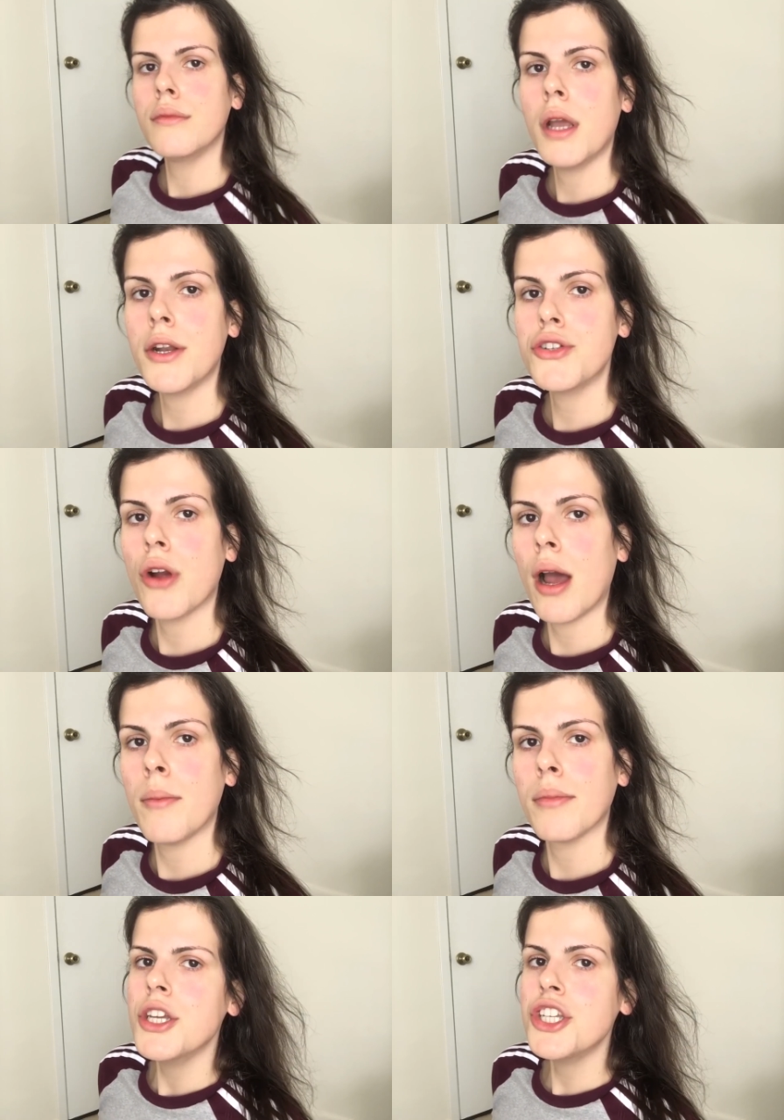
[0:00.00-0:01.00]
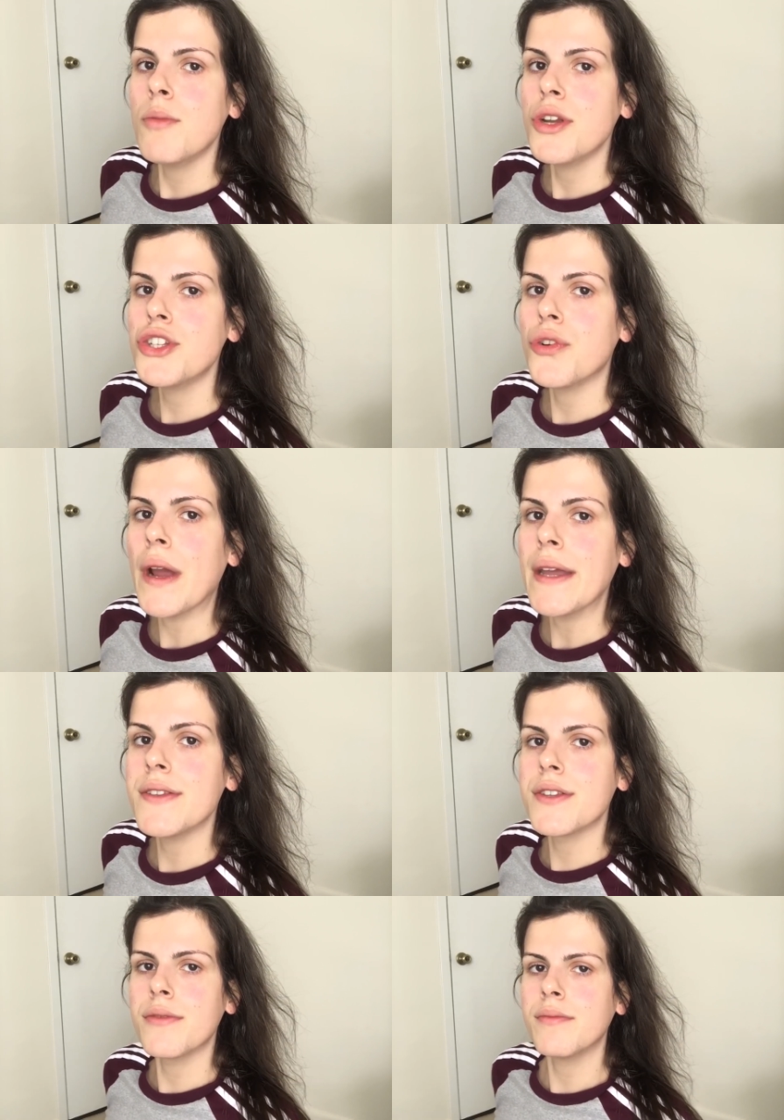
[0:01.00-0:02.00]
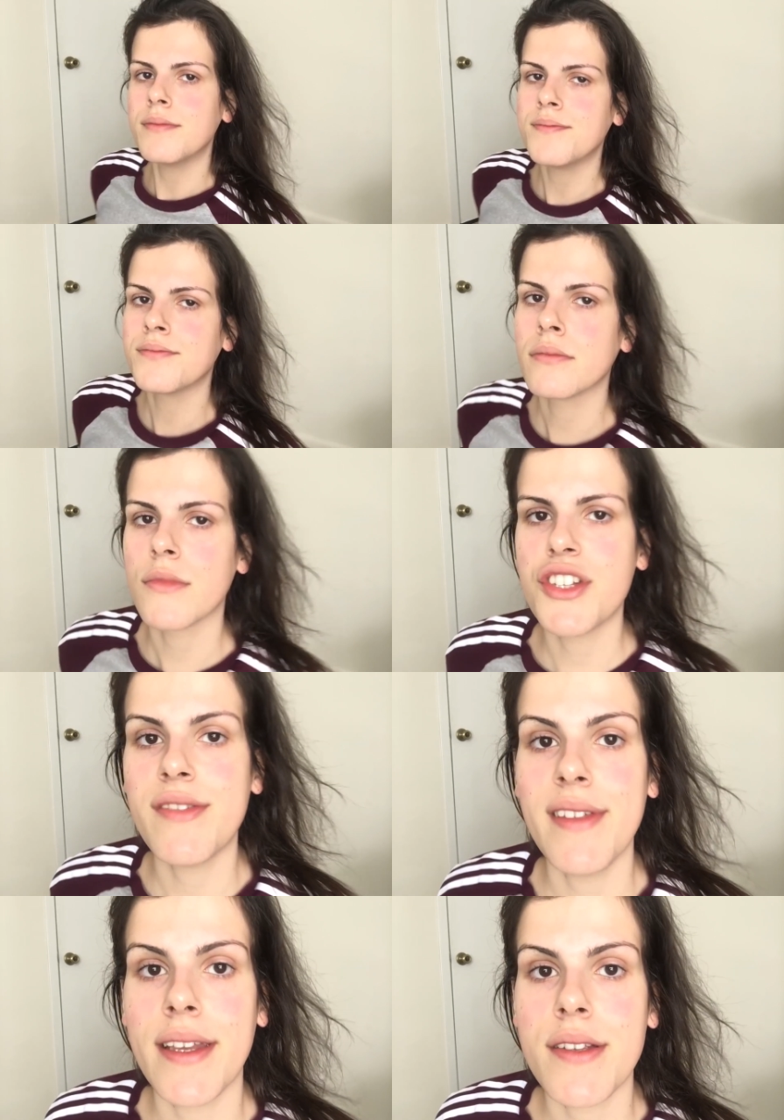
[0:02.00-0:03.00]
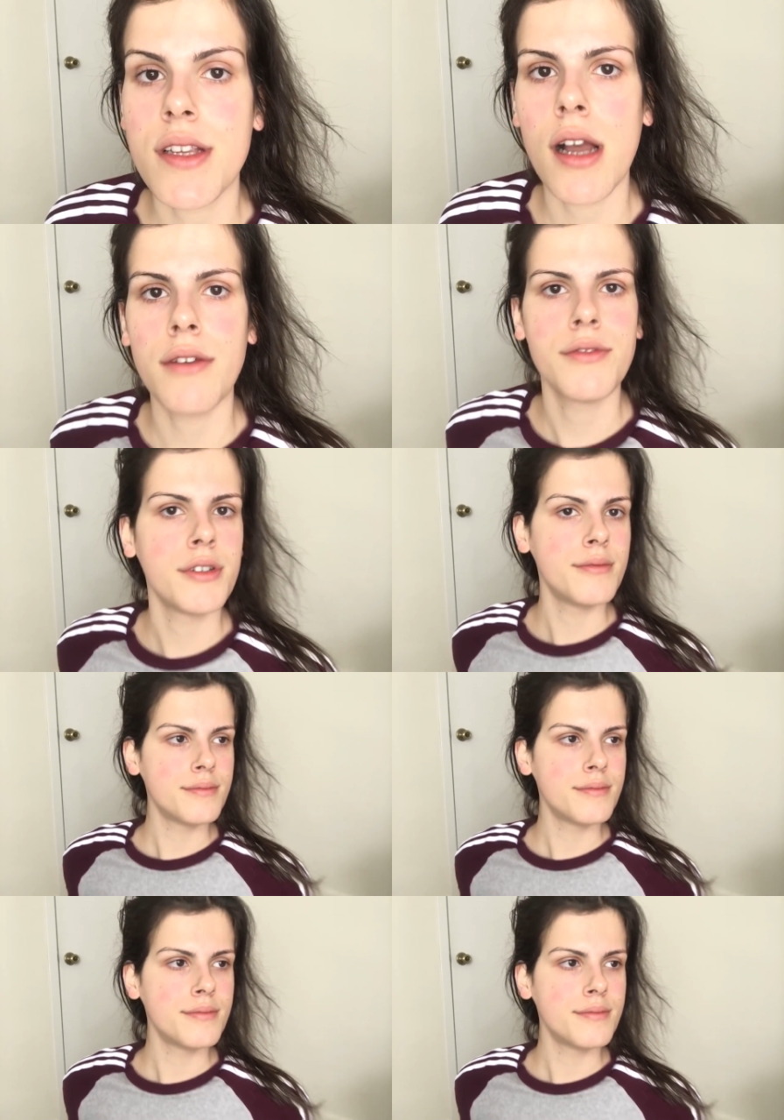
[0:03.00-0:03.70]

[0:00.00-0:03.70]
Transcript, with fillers: Not a drop. She moisturized. She's feeling soft.